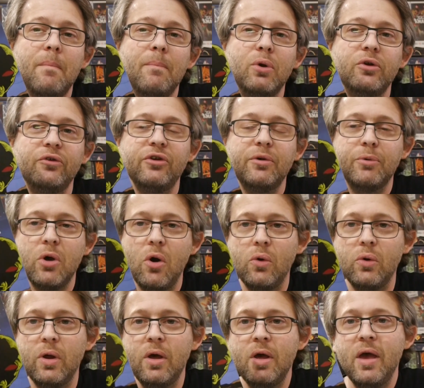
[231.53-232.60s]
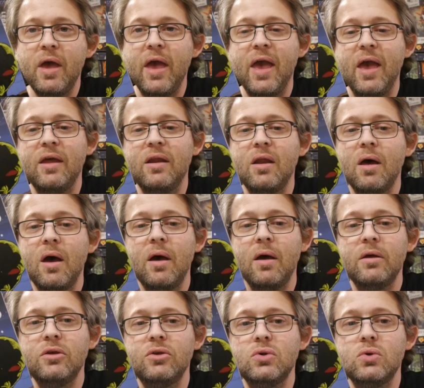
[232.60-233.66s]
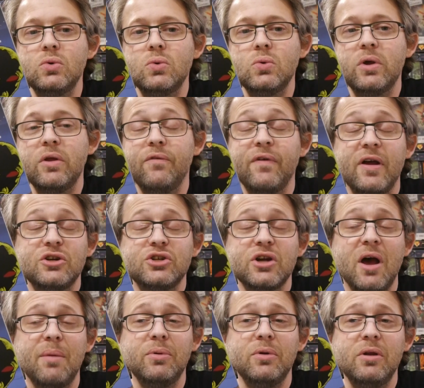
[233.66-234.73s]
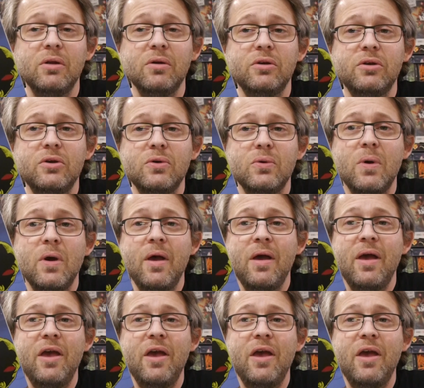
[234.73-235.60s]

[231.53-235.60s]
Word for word: Put in your zip code, and you can find a shop near you